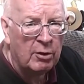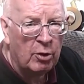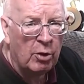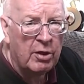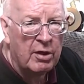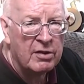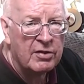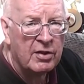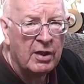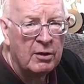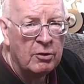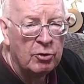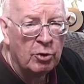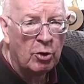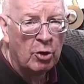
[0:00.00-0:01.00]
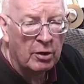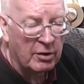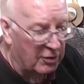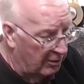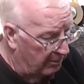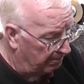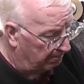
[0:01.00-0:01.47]
lockers and
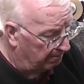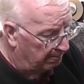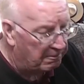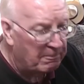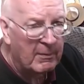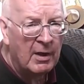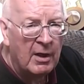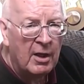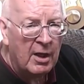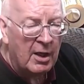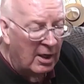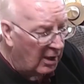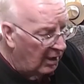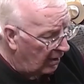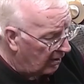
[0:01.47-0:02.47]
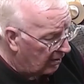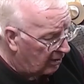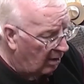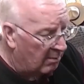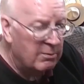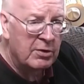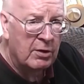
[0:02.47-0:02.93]
drawers. It
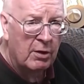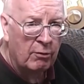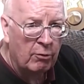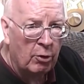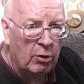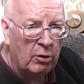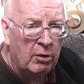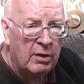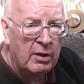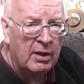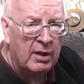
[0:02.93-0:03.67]
comes on a roll